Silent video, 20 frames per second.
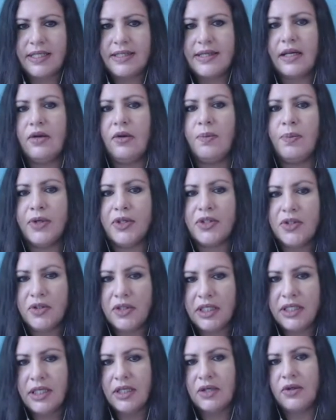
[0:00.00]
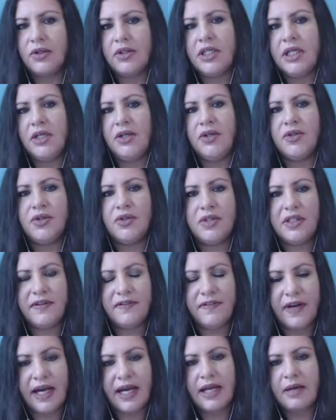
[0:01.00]
it's an opportunity to continue to
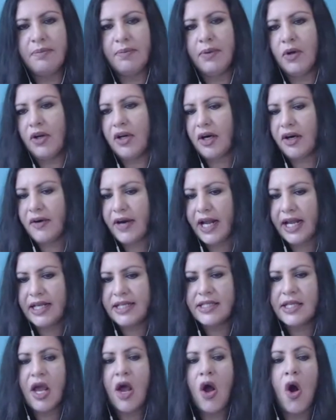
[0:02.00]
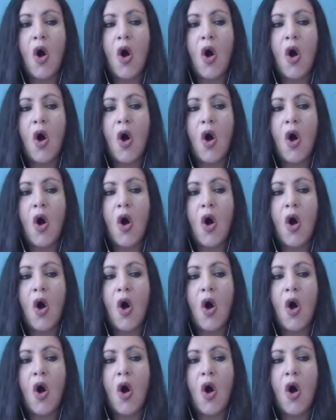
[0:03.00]
divide, polarize,